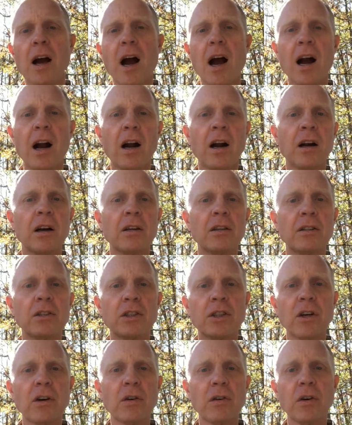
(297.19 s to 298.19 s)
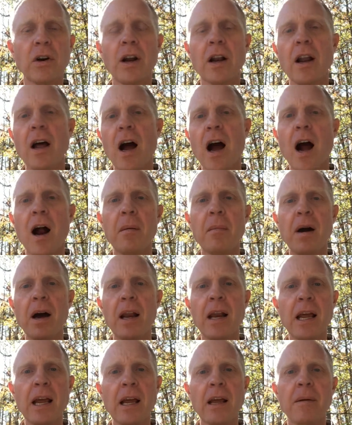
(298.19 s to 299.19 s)
our children, our
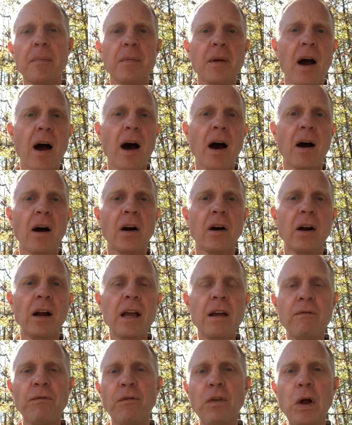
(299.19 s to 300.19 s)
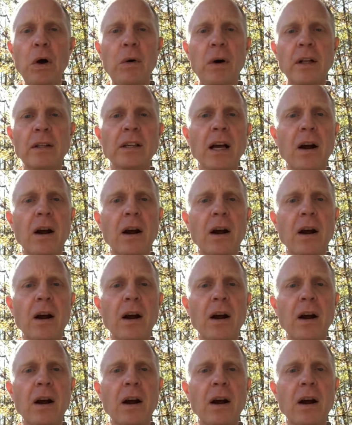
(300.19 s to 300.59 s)
money, our influence?